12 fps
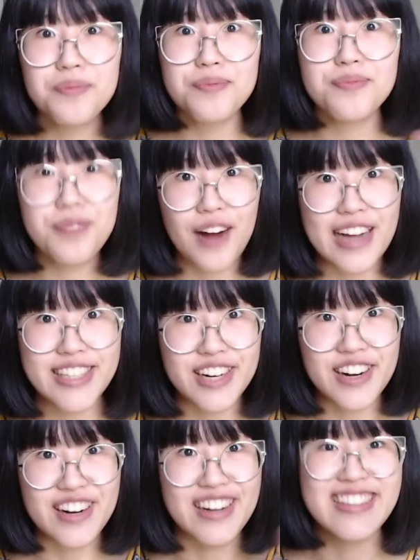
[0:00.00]

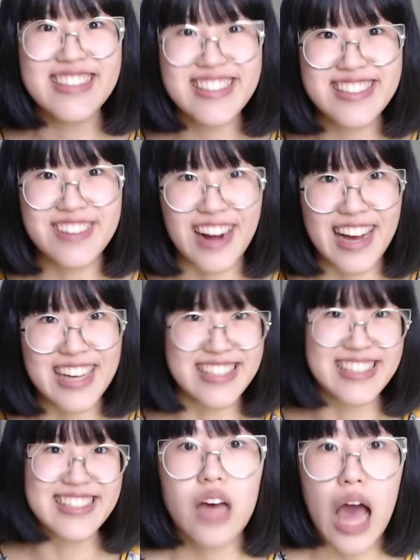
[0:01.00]
Pressure!
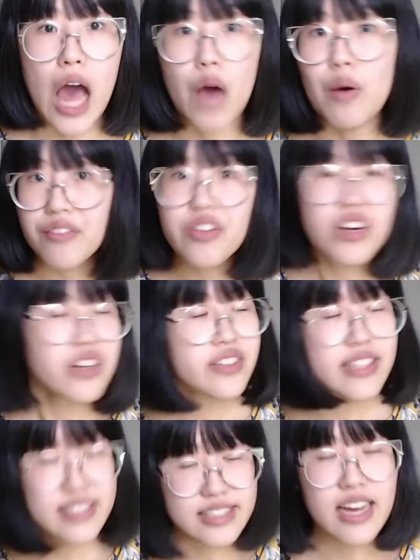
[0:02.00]
Stress! However,
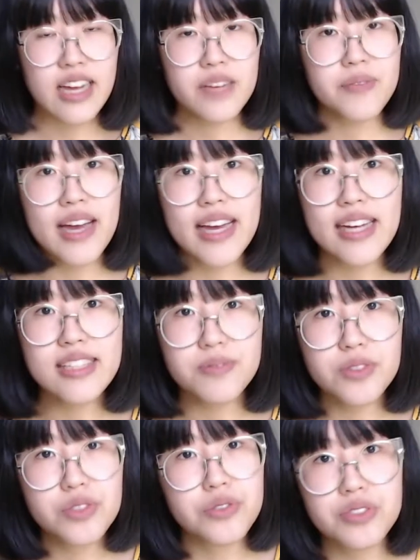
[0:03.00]
this time I had
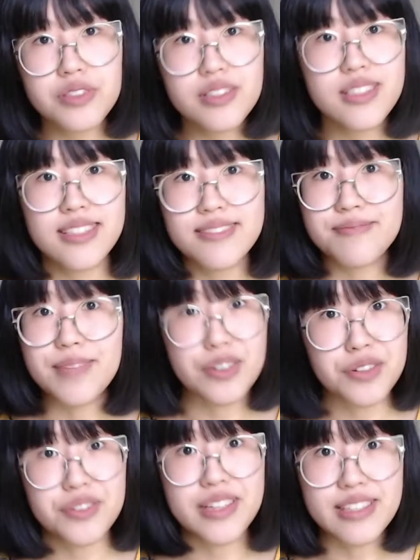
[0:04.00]
some tools to
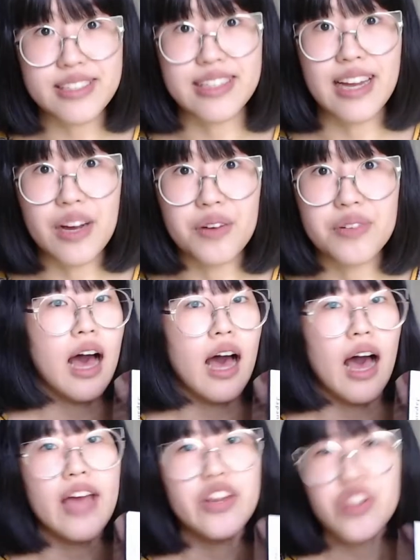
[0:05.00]
narrow things down.
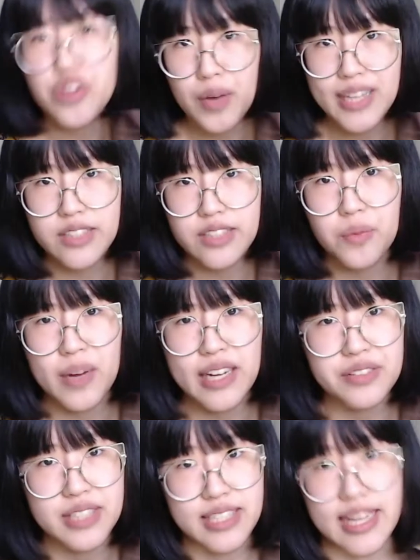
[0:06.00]
I knew I didn't want to
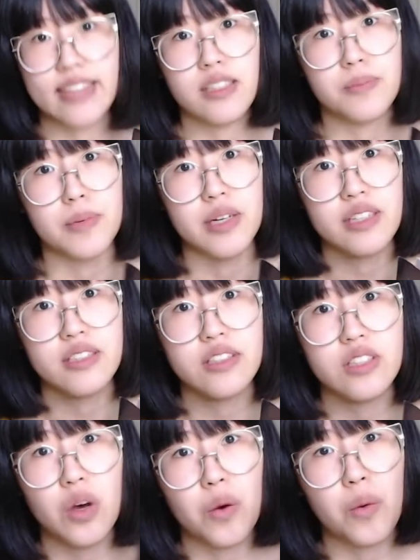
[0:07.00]
use a textbook,
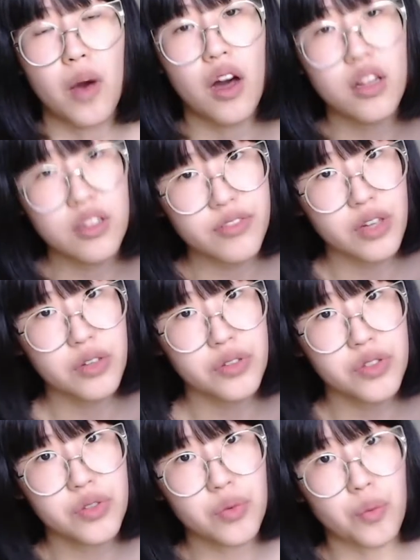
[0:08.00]
so all of
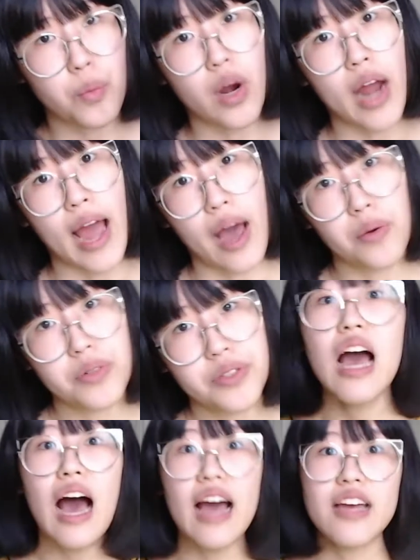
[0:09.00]
those were out.
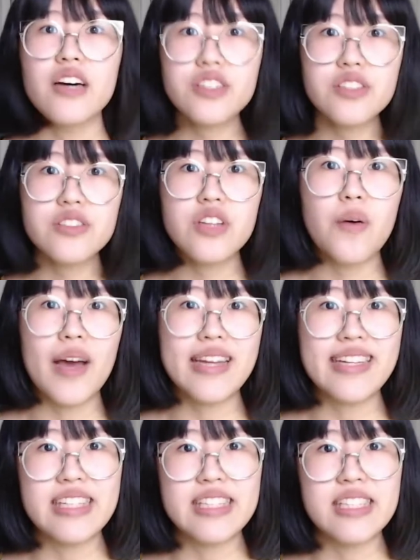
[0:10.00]
I also know I
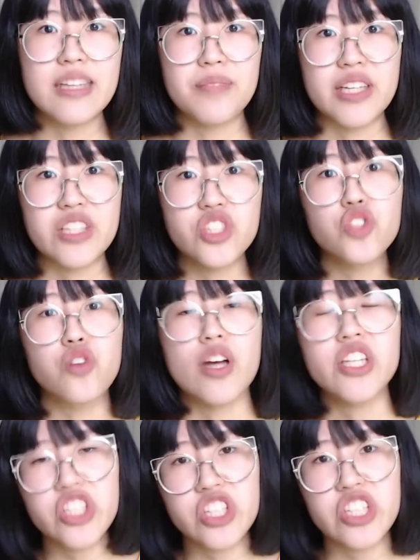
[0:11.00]
needed something
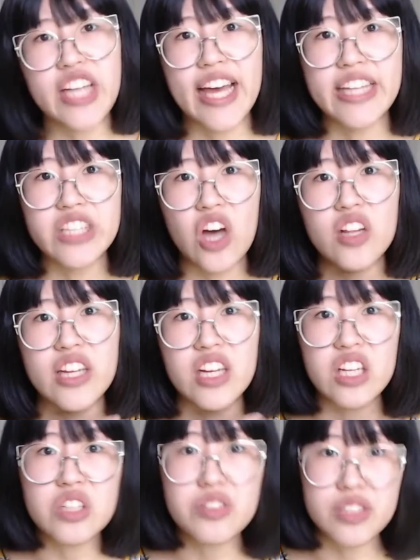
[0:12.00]
structured and
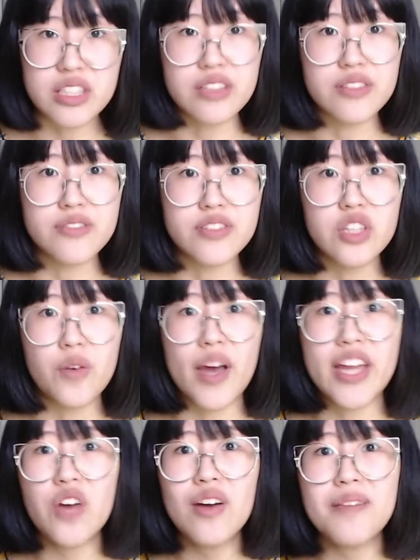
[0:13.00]
all-inclusive, so I
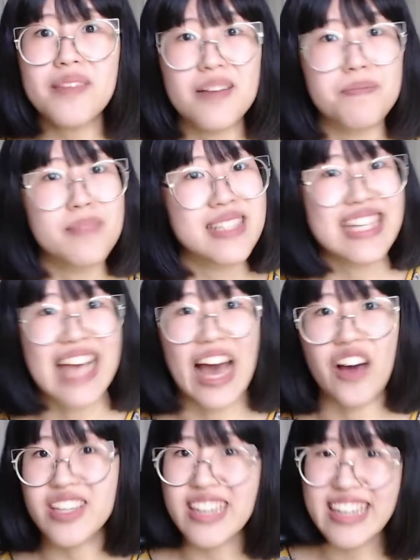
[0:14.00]
know I'm not missing
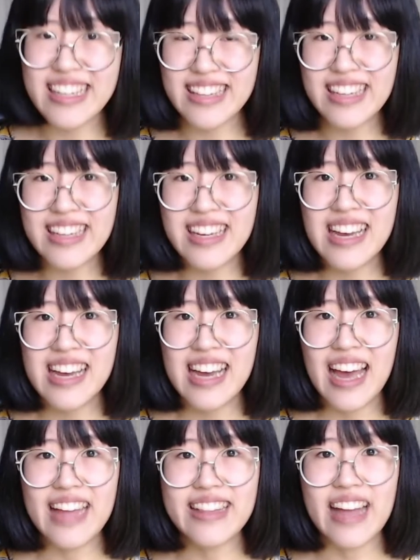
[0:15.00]
out on anything,
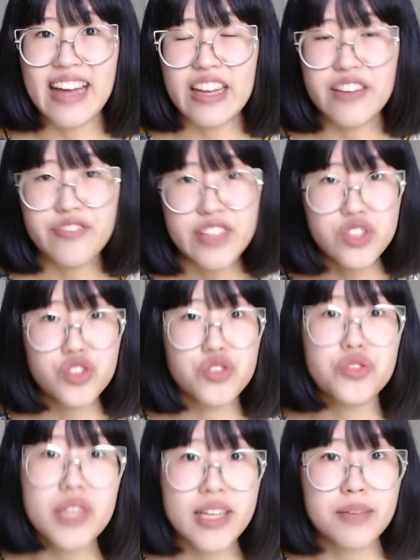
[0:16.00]
and that if it's
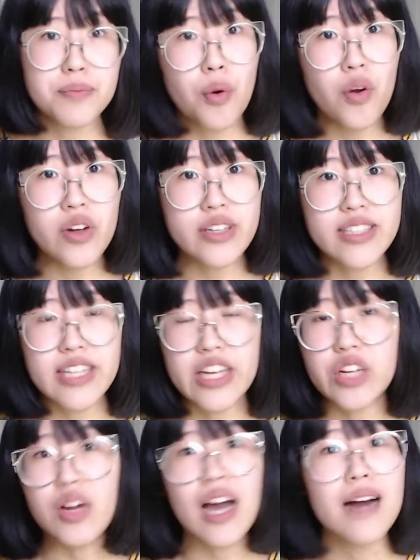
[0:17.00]
truly important,
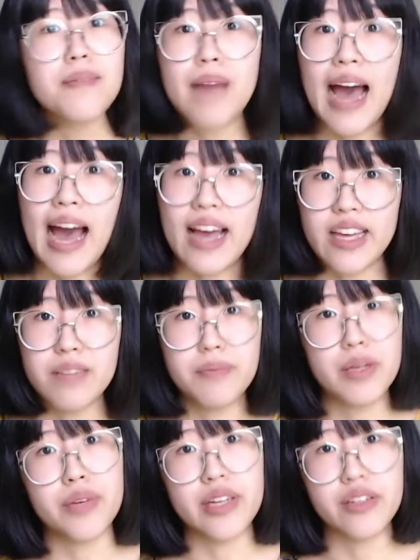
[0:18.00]
it'll come back and
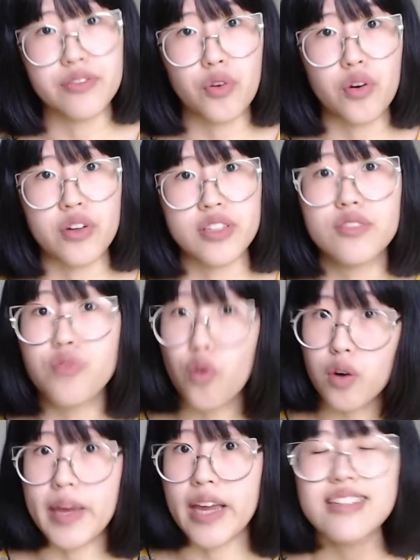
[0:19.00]
be reinforced
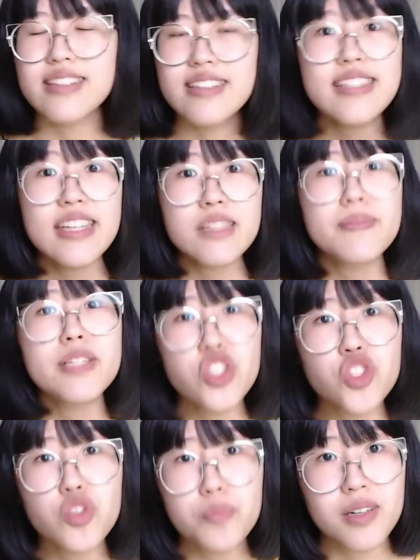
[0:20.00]
for me. This has been
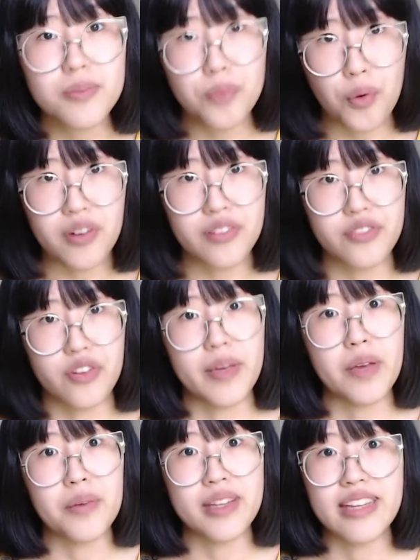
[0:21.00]
super important for
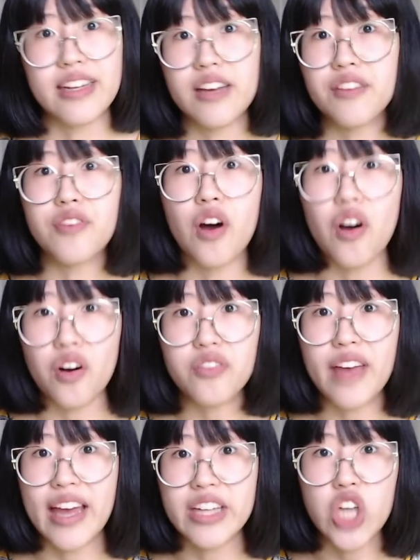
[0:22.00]
me within Evolve
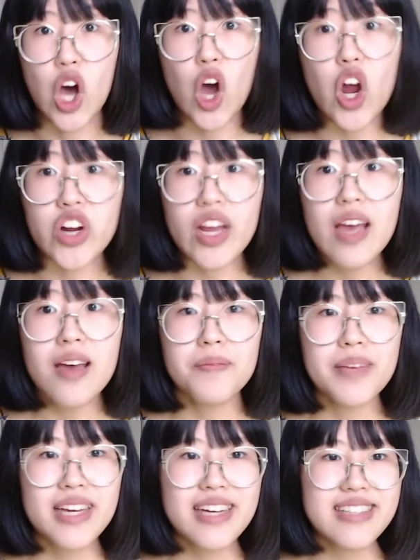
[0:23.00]
and art
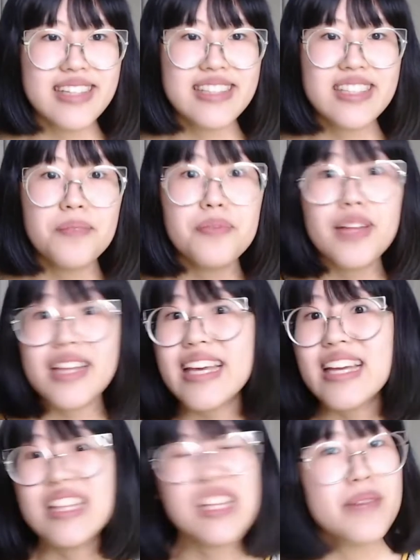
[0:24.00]
because it's completely
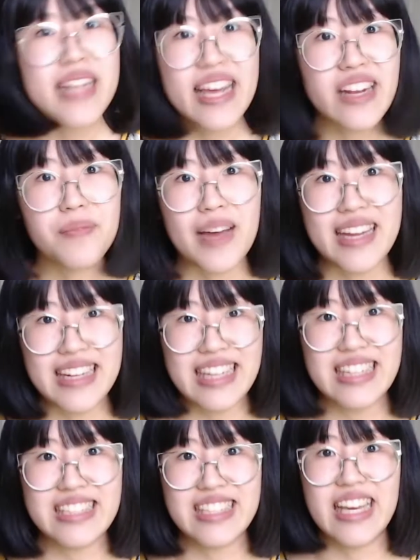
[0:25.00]
eliminated my
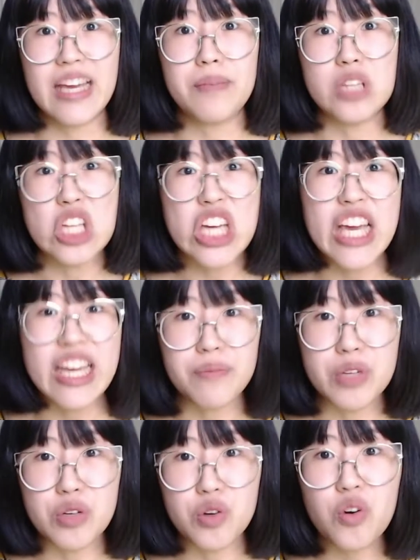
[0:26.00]
need to keep looking up
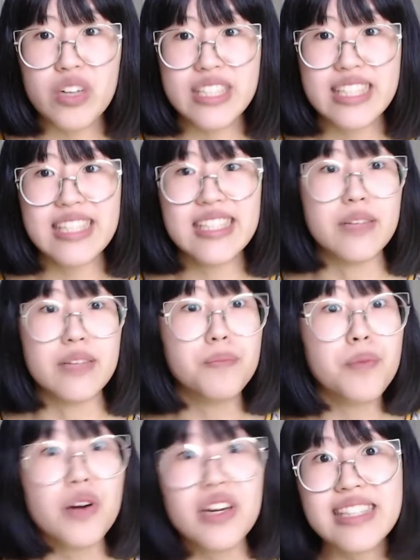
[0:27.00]
new courses and
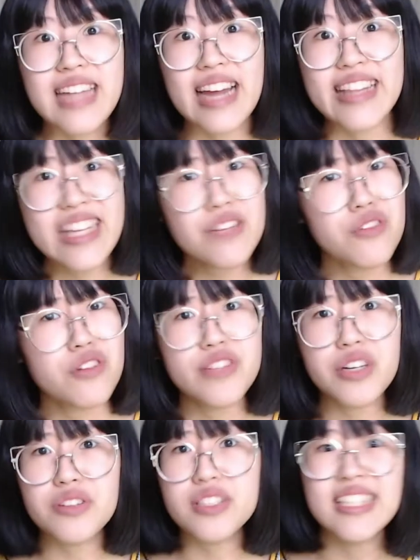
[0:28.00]
books that I think will
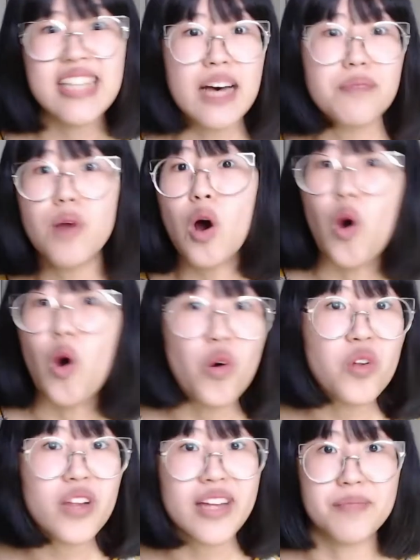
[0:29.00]
fill some
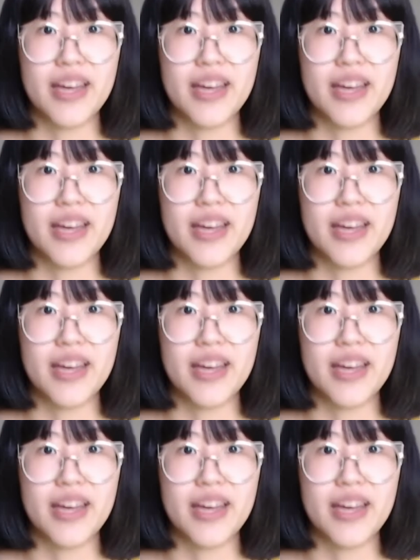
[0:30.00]
hole in my